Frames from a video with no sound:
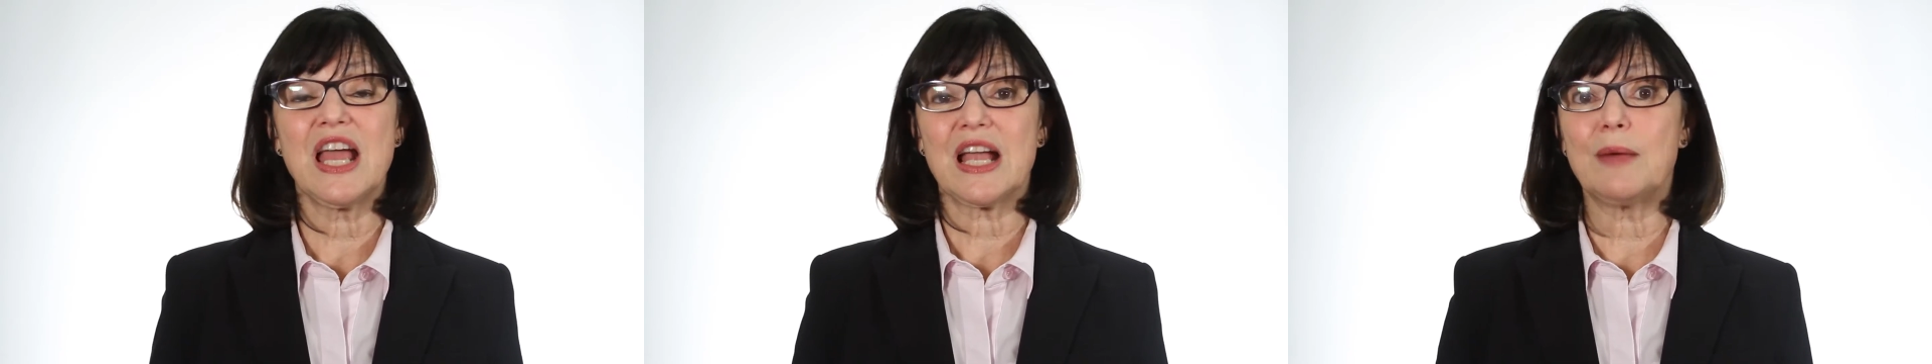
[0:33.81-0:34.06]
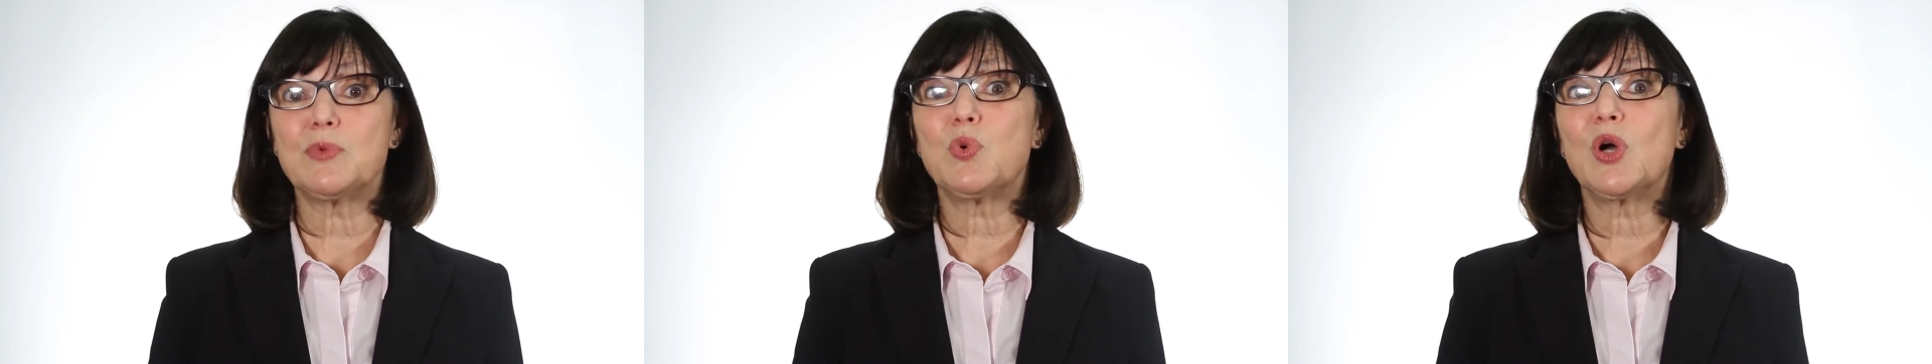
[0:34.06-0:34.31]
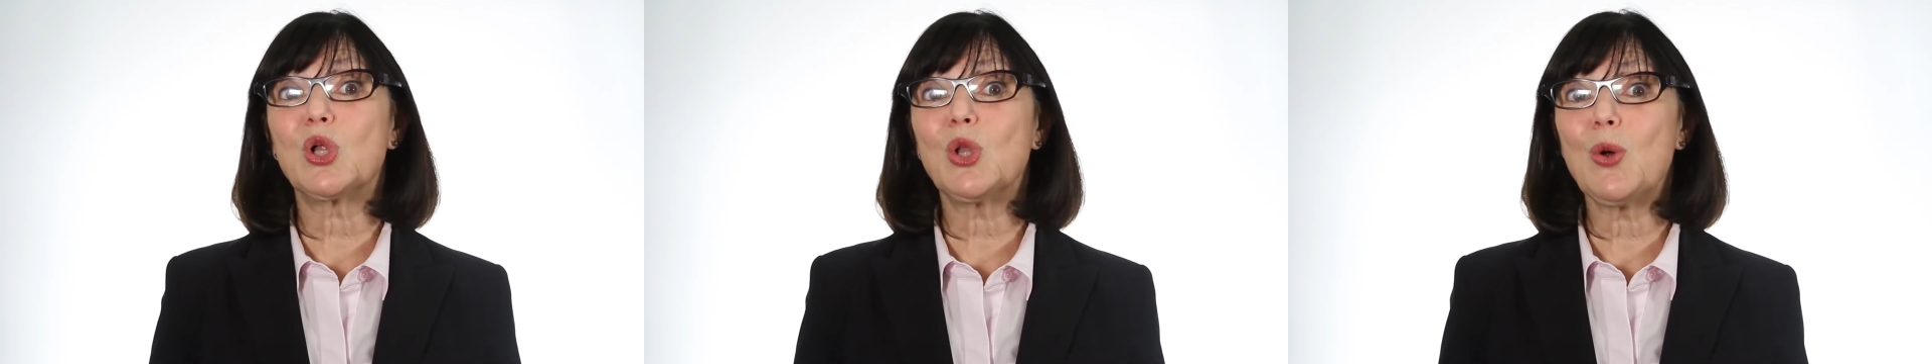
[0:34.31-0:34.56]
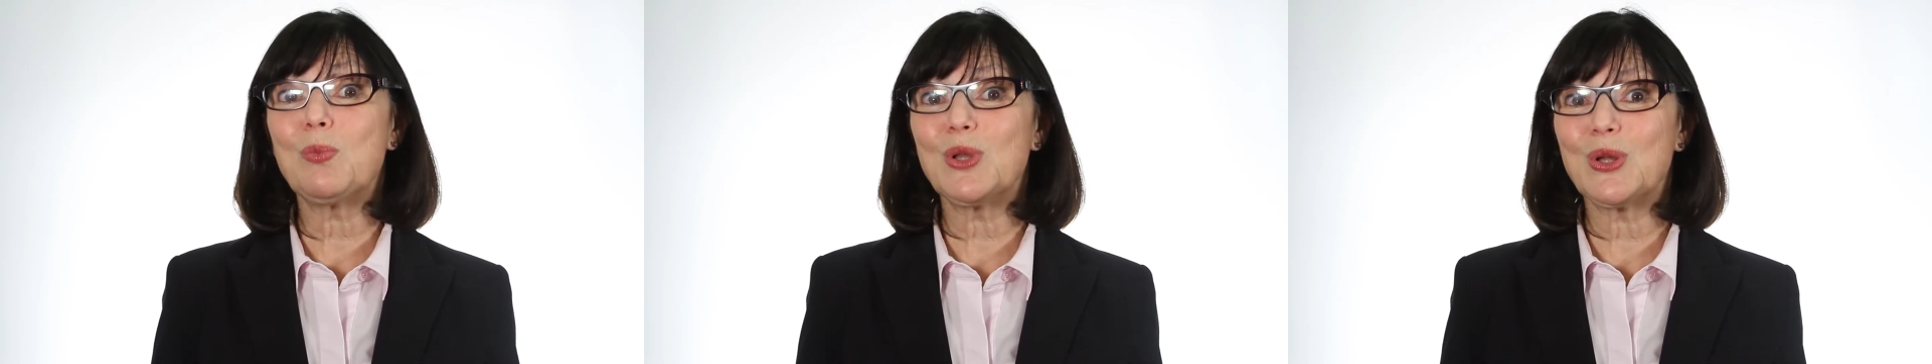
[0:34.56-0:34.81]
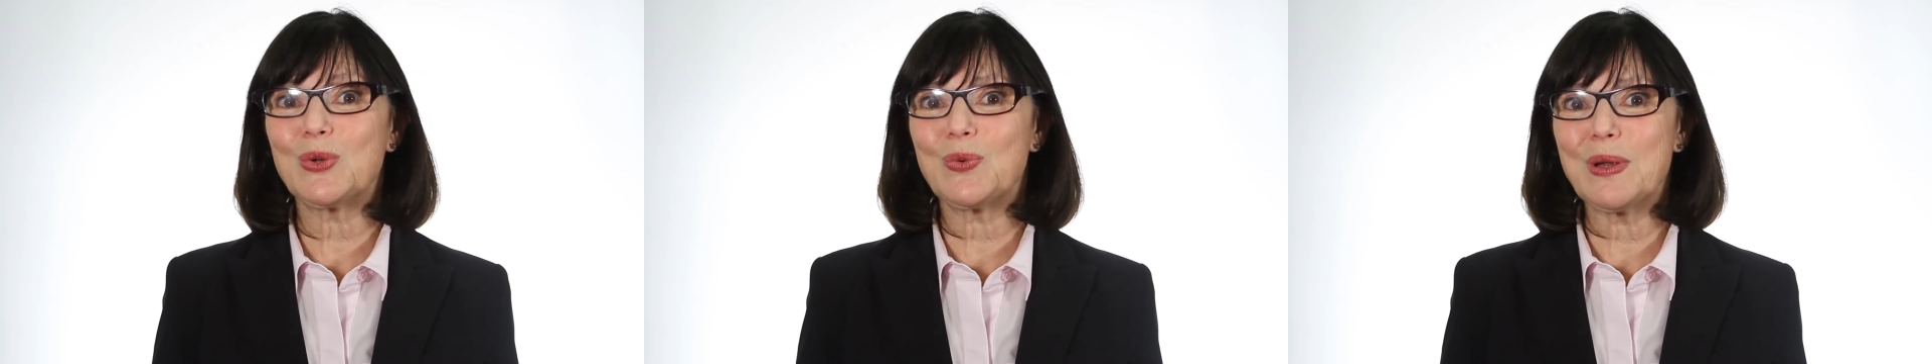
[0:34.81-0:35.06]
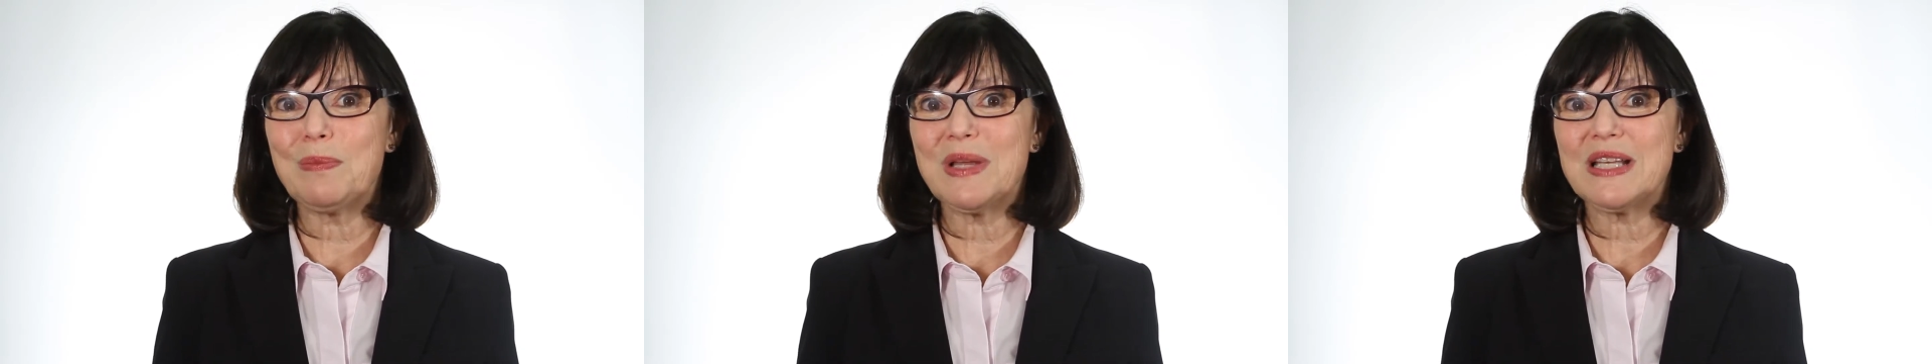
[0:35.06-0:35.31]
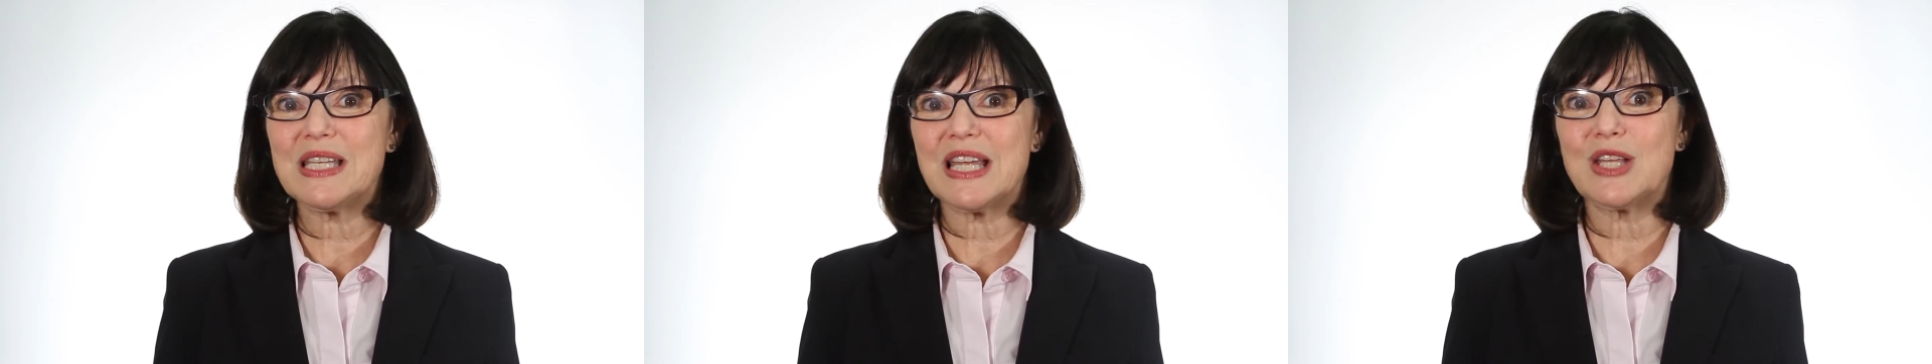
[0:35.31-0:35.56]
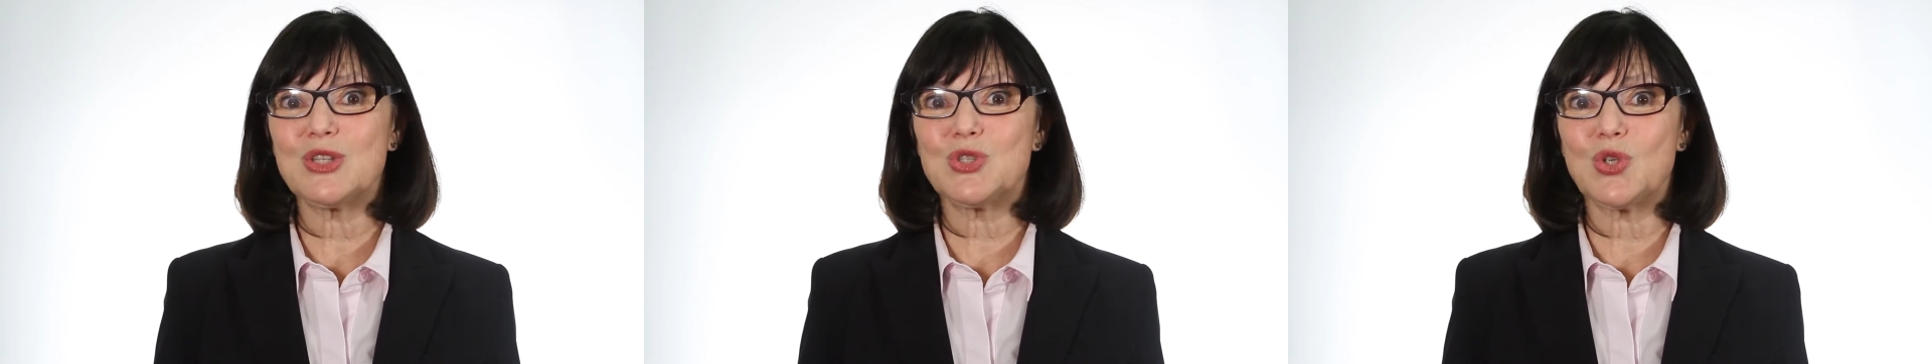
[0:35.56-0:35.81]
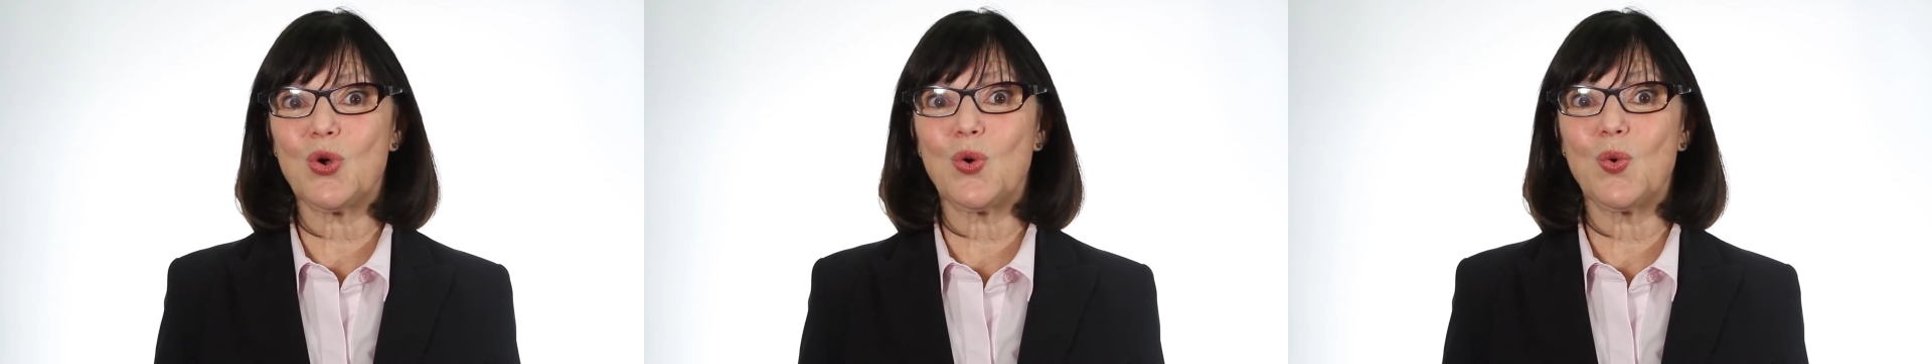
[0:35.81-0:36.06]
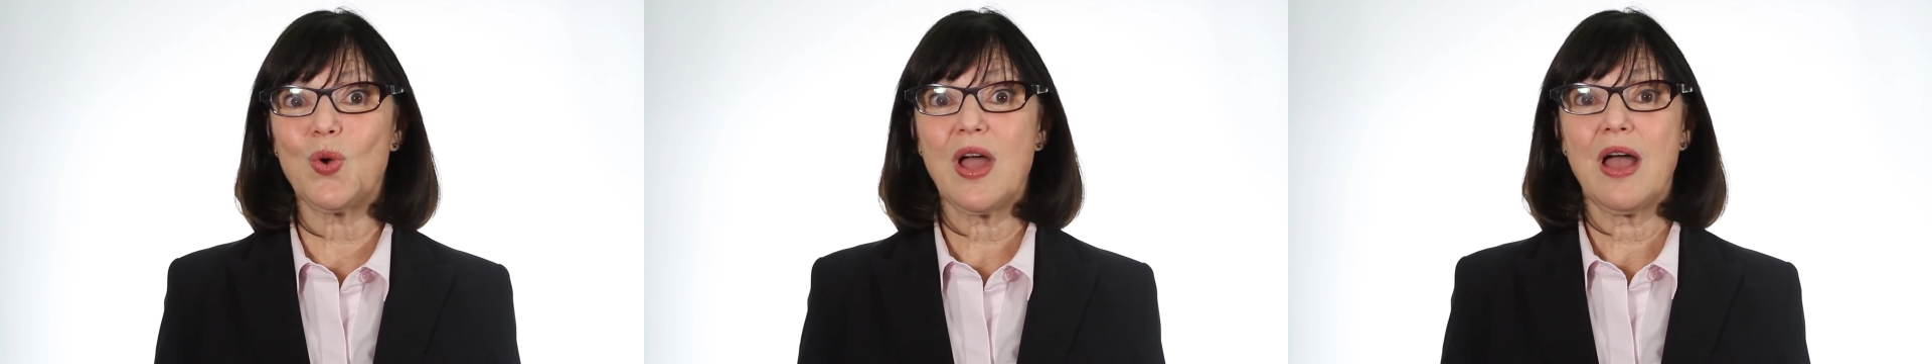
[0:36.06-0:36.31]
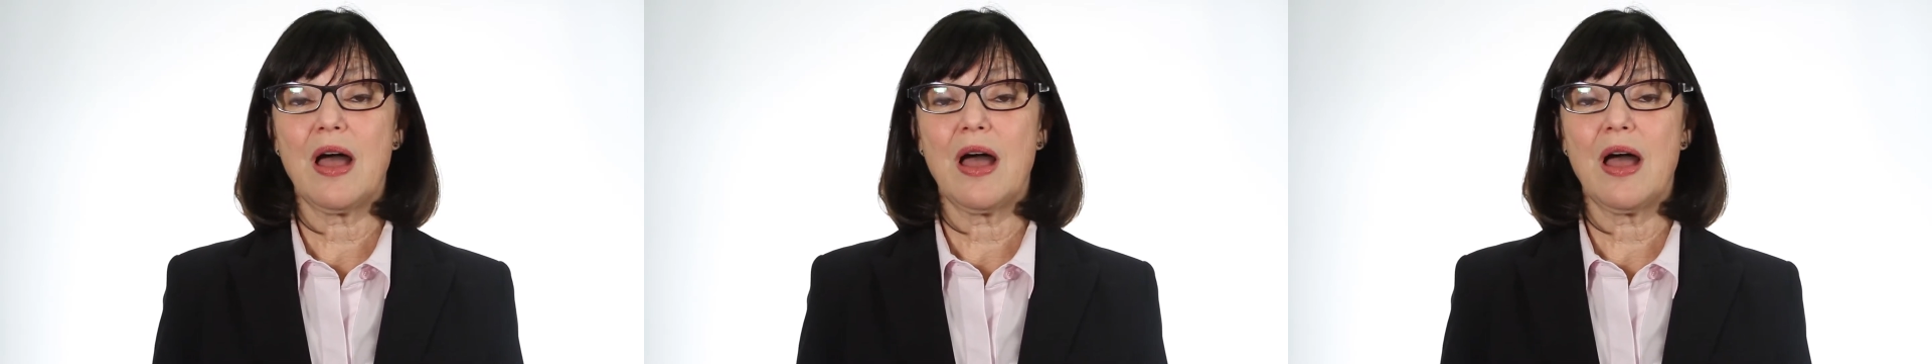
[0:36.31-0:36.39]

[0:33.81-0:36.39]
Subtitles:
come to a global agreement, and so